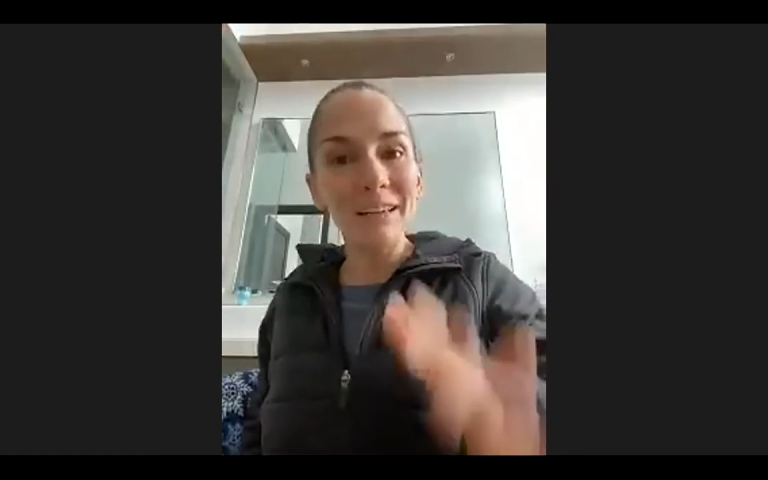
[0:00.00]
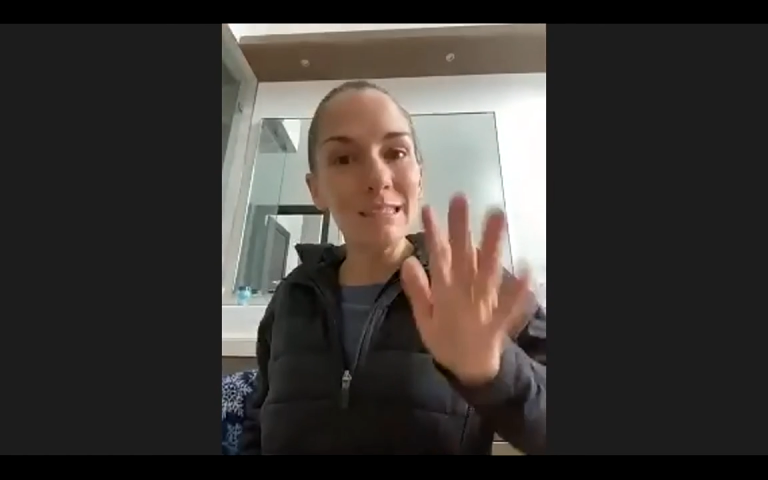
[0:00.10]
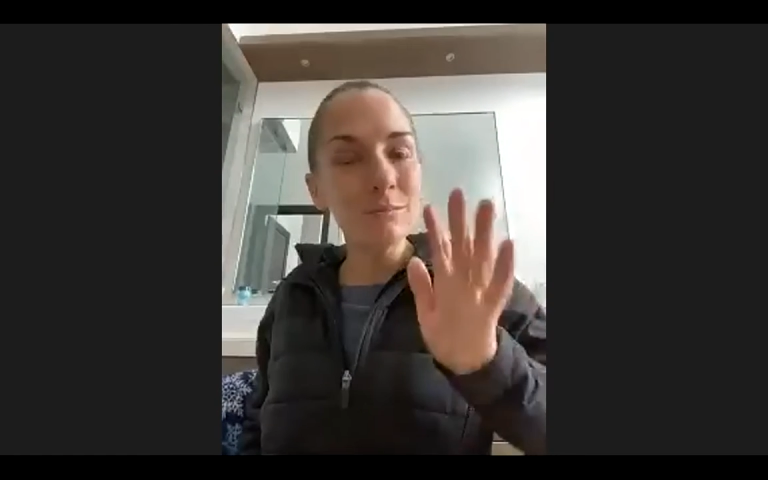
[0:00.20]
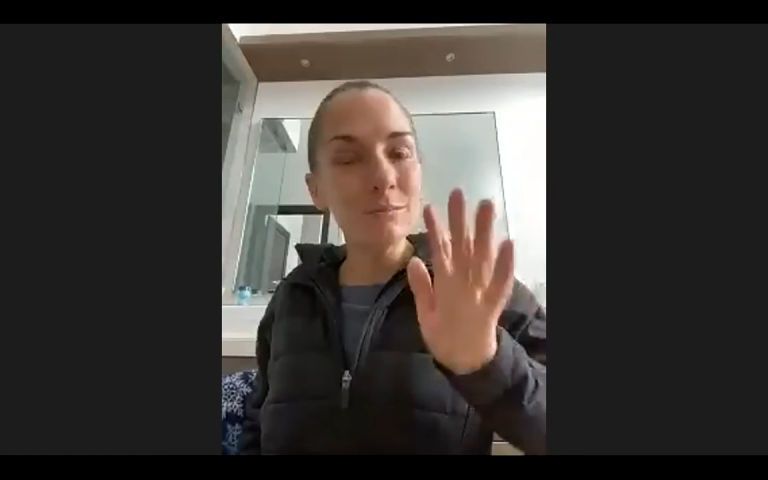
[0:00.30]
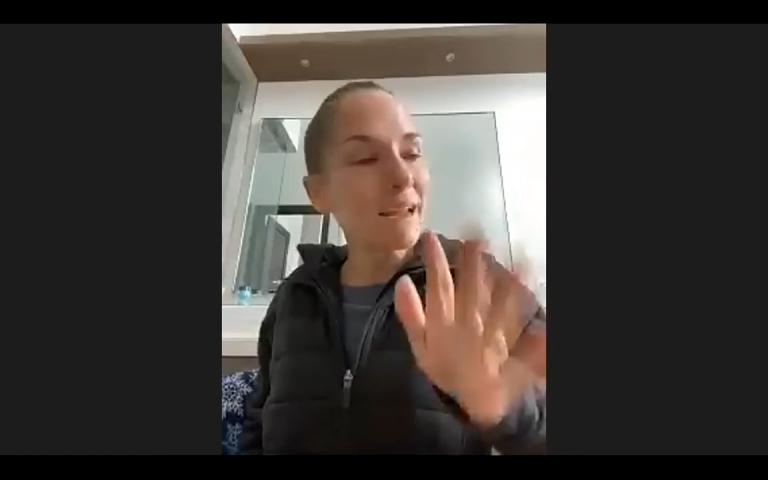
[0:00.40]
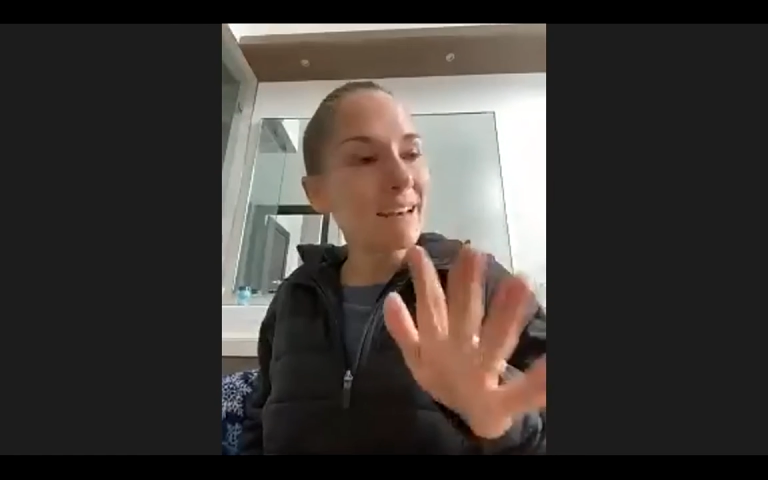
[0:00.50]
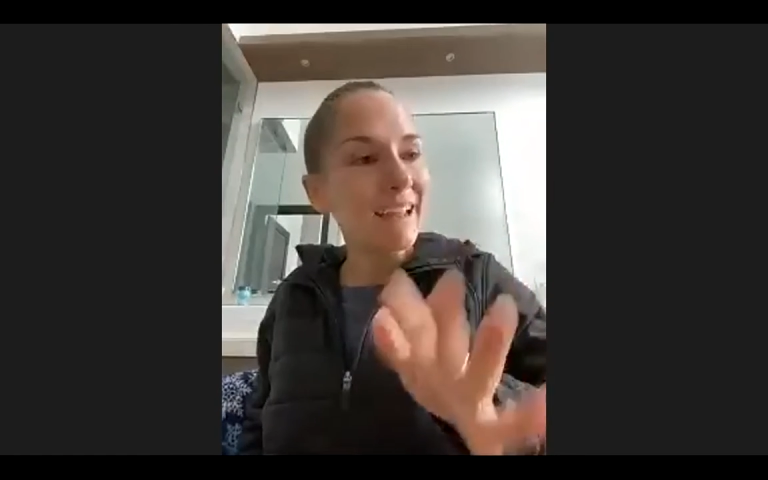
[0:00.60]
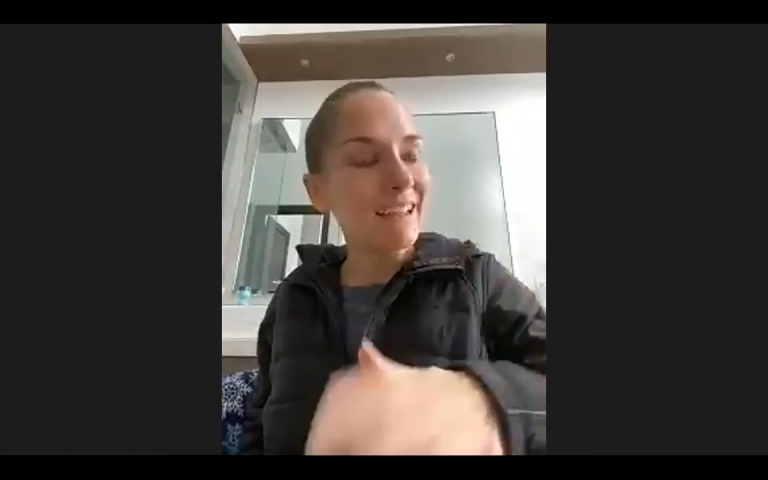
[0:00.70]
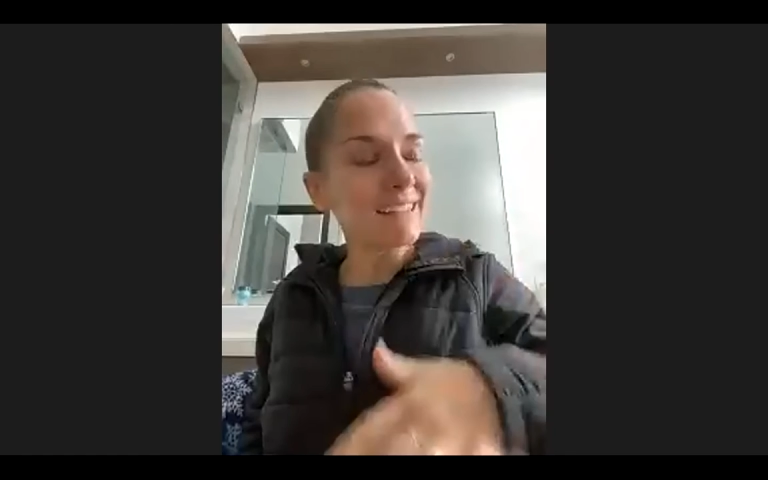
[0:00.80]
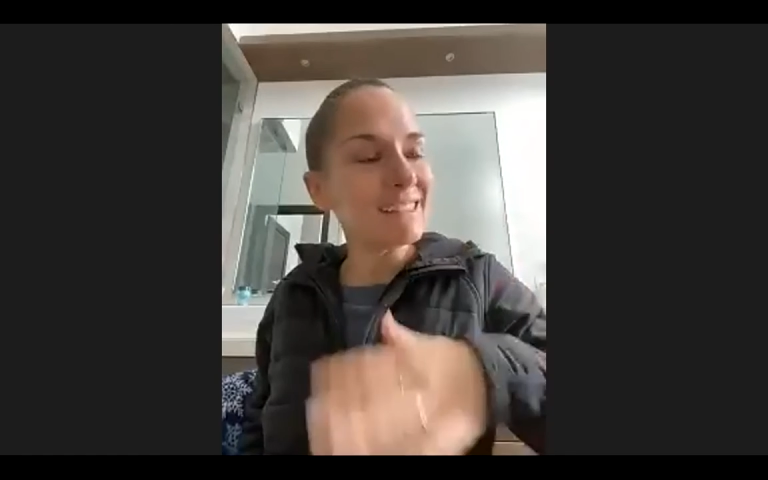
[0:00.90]
It's
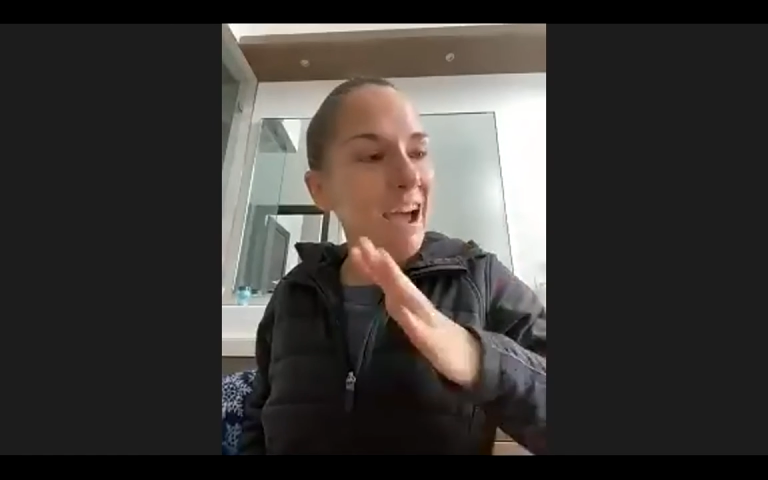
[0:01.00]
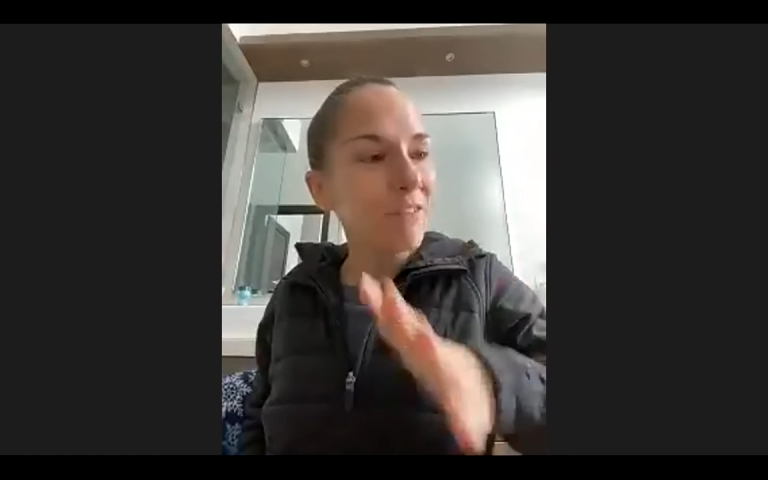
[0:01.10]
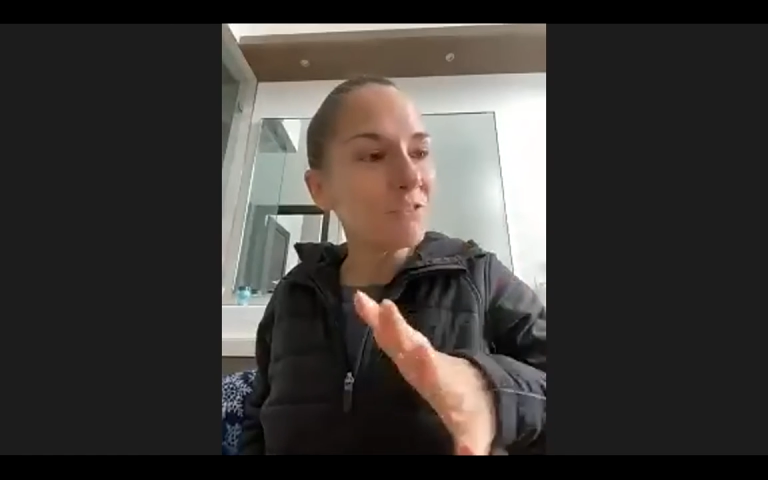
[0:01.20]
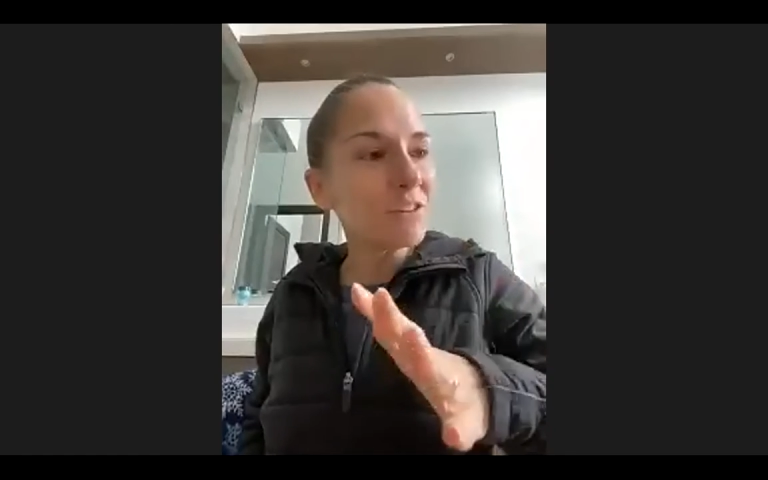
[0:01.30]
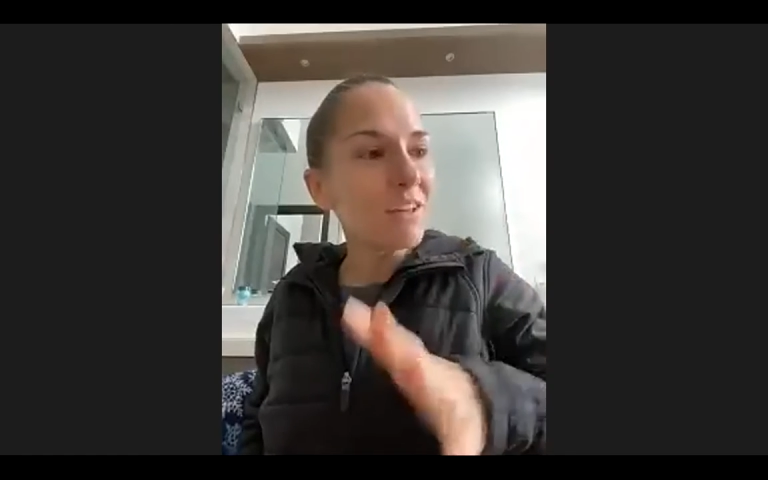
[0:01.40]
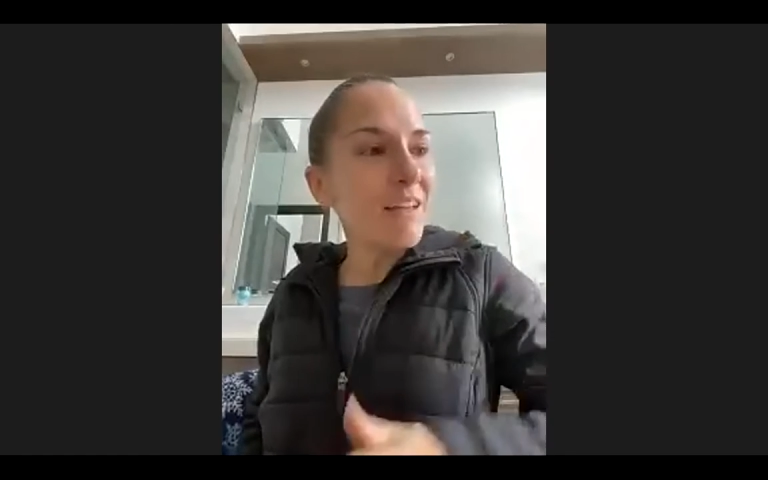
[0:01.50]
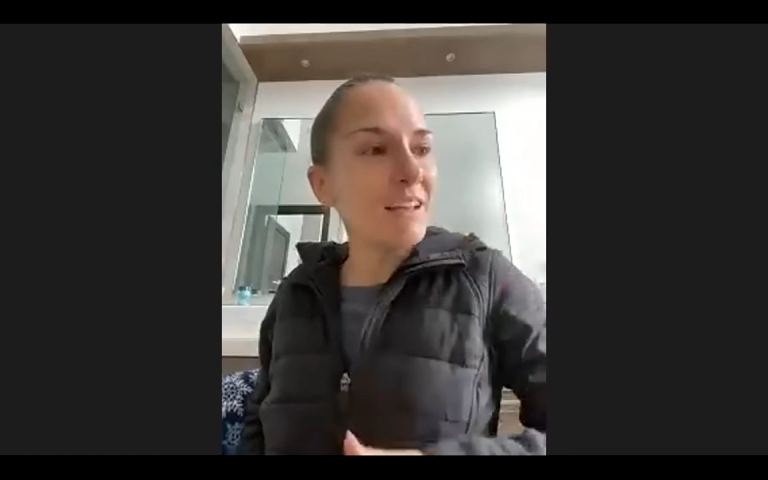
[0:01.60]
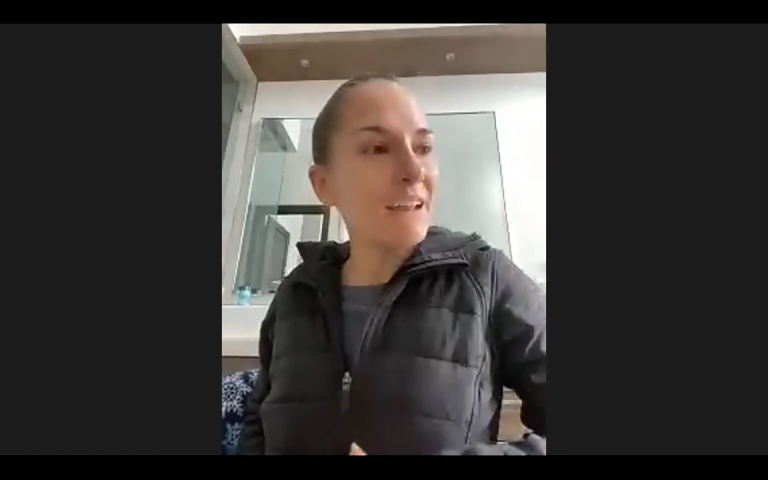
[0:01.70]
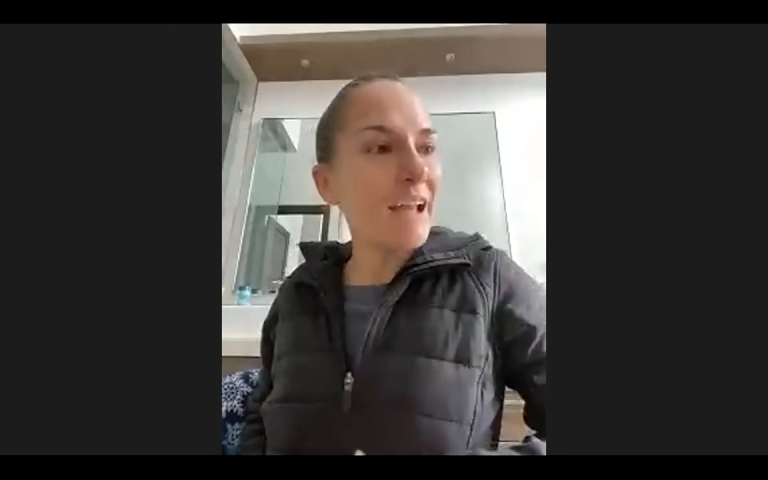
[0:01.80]
Monday. It's after the holiday.